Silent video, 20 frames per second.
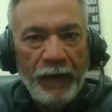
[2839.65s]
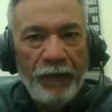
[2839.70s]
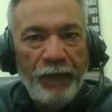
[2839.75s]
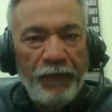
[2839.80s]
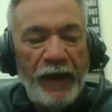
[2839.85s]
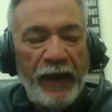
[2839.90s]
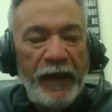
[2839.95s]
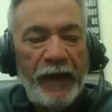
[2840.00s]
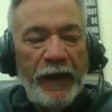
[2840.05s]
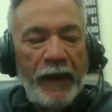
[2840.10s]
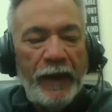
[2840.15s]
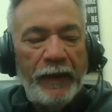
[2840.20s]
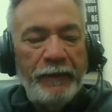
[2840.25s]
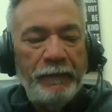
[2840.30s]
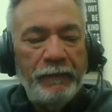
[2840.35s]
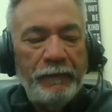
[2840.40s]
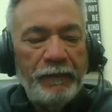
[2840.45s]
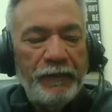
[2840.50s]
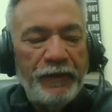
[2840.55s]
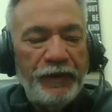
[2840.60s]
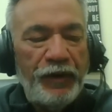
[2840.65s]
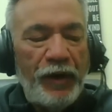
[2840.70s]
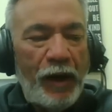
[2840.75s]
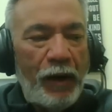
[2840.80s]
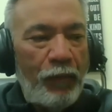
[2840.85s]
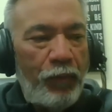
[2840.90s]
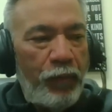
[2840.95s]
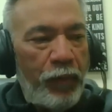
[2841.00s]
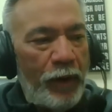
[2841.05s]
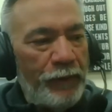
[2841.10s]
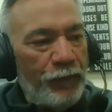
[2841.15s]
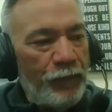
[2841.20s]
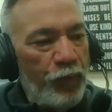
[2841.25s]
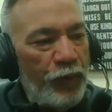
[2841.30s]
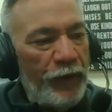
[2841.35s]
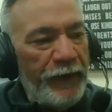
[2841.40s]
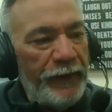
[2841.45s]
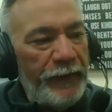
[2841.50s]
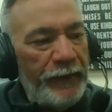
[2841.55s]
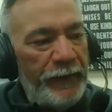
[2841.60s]
Then, what
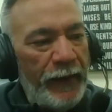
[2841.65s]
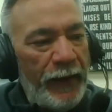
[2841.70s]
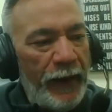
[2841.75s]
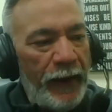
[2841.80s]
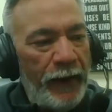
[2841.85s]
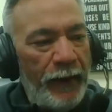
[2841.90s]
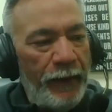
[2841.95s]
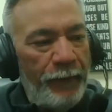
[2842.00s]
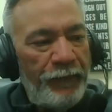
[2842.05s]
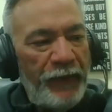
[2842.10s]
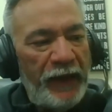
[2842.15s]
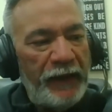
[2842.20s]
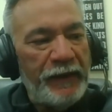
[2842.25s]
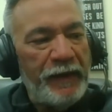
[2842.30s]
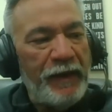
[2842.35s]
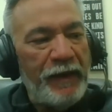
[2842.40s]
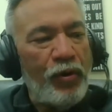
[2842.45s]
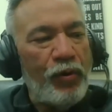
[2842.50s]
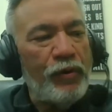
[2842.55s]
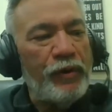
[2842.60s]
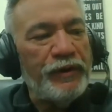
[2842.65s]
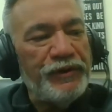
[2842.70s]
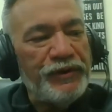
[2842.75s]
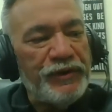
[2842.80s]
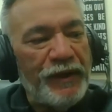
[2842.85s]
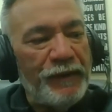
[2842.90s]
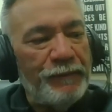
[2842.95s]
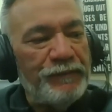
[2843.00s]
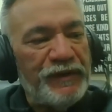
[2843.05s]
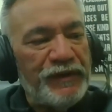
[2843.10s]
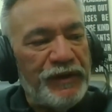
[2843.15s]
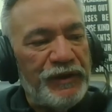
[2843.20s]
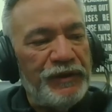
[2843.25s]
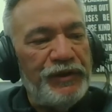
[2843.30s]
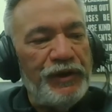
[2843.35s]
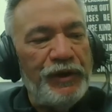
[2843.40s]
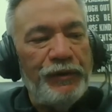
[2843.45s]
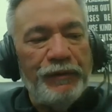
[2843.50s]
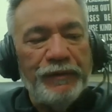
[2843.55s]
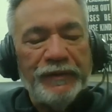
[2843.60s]
we encourage them to
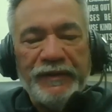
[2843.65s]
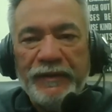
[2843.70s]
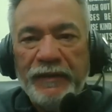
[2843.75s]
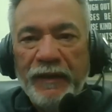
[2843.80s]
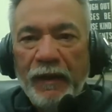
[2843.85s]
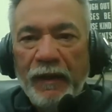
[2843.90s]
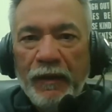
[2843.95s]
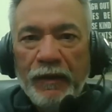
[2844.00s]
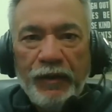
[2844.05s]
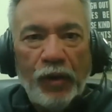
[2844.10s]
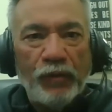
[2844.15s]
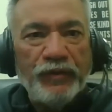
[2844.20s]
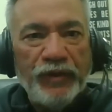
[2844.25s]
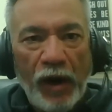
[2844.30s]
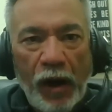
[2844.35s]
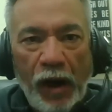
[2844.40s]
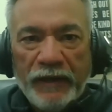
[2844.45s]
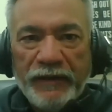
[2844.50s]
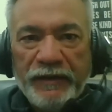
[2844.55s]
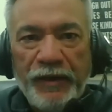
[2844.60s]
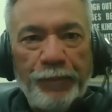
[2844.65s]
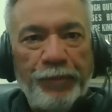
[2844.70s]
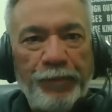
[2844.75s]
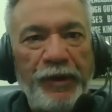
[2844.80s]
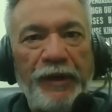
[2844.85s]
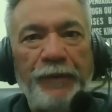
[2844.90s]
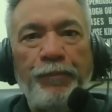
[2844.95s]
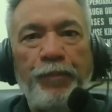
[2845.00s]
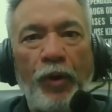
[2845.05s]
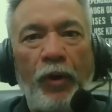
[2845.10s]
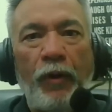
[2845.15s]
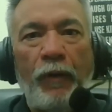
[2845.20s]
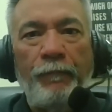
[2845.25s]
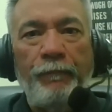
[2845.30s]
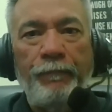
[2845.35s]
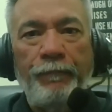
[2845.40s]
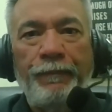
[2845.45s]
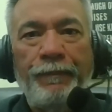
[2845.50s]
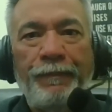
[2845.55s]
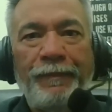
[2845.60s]
do is go talk to people,
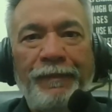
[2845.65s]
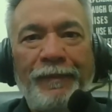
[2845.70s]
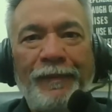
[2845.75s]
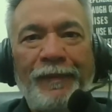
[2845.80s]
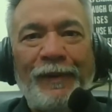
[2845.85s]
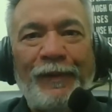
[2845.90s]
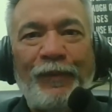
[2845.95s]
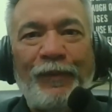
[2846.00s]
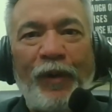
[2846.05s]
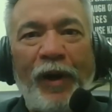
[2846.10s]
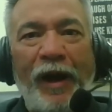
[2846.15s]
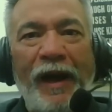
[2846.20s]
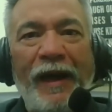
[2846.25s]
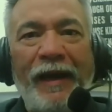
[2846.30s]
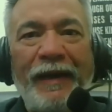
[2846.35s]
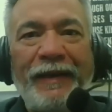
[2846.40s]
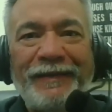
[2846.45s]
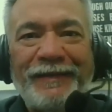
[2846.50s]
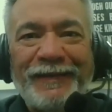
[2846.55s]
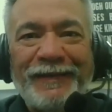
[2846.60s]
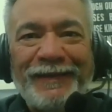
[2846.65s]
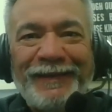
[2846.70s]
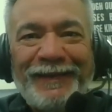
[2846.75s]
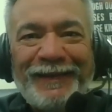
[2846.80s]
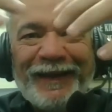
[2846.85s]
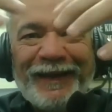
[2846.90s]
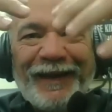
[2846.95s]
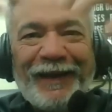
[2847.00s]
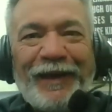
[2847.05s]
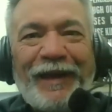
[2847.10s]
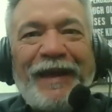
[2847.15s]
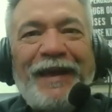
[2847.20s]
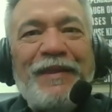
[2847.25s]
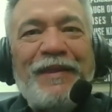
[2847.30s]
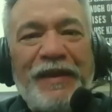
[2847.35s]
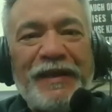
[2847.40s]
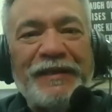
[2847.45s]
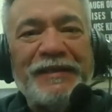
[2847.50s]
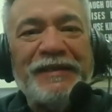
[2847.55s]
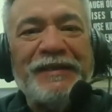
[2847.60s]
right? In
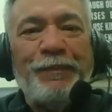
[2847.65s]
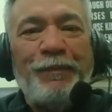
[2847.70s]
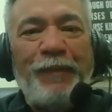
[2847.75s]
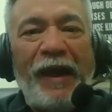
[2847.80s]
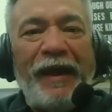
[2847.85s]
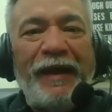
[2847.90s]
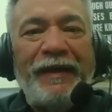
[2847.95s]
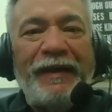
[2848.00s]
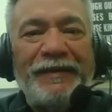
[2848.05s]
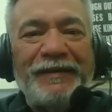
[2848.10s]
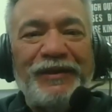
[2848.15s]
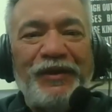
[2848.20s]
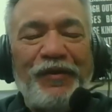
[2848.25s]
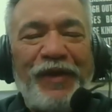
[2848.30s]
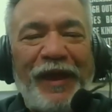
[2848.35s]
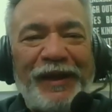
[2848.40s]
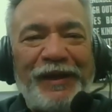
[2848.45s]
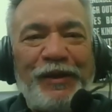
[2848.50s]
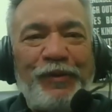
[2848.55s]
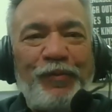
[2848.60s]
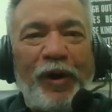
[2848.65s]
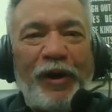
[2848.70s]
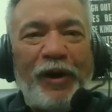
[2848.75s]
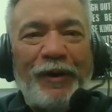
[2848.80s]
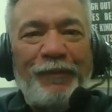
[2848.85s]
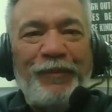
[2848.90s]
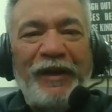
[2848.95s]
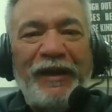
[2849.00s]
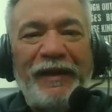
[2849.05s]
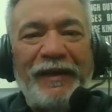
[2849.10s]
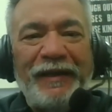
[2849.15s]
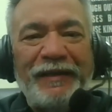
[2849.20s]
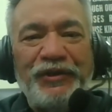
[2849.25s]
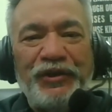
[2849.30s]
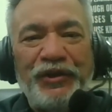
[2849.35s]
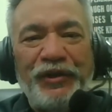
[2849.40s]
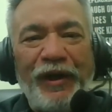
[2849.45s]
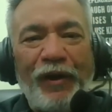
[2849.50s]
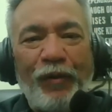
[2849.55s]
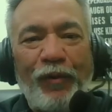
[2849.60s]
this space, you think you want to be an
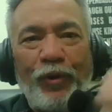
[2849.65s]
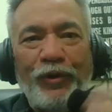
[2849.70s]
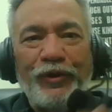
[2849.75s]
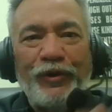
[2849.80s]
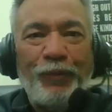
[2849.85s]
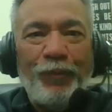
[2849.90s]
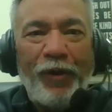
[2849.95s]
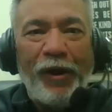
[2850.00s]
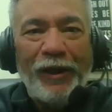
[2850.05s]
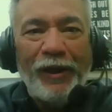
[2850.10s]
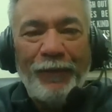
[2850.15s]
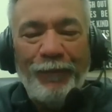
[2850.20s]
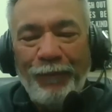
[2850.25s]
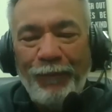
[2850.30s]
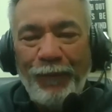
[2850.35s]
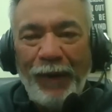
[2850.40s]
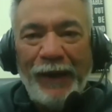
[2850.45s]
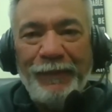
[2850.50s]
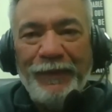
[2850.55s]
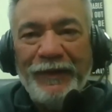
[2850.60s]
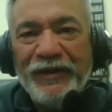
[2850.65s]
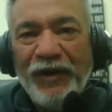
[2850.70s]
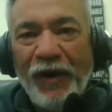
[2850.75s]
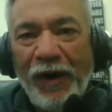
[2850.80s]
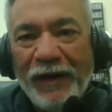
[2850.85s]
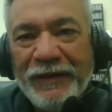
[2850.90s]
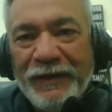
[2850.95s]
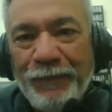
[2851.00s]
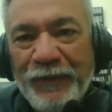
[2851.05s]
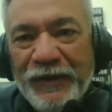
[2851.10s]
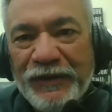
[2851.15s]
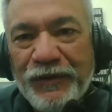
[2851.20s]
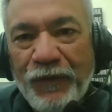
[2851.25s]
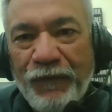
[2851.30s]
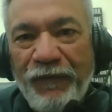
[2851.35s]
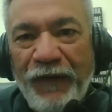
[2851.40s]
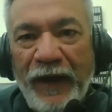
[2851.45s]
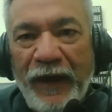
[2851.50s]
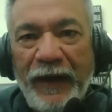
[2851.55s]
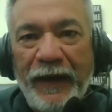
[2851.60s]
engineer. Well, you maybe talk to Mr.
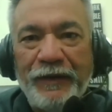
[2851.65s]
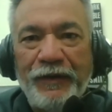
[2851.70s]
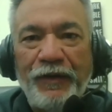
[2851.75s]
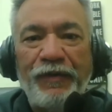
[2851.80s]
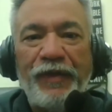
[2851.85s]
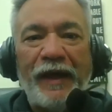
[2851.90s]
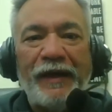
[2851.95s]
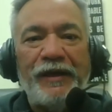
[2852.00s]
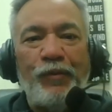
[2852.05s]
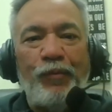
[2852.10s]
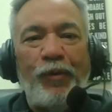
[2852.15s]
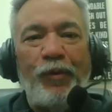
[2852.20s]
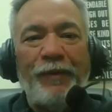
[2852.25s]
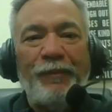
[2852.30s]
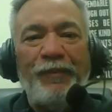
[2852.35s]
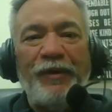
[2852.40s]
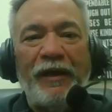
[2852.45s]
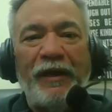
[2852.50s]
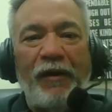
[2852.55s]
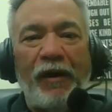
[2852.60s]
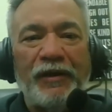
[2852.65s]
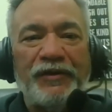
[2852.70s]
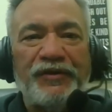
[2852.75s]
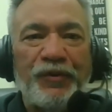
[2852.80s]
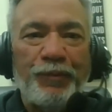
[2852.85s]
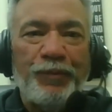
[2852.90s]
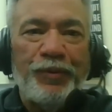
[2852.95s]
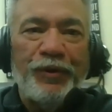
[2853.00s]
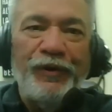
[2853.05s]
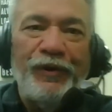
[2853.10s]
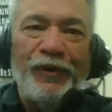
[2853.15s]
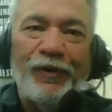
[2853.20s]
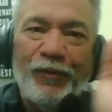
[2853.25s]
Vann. You think you want to be an entrepreneur.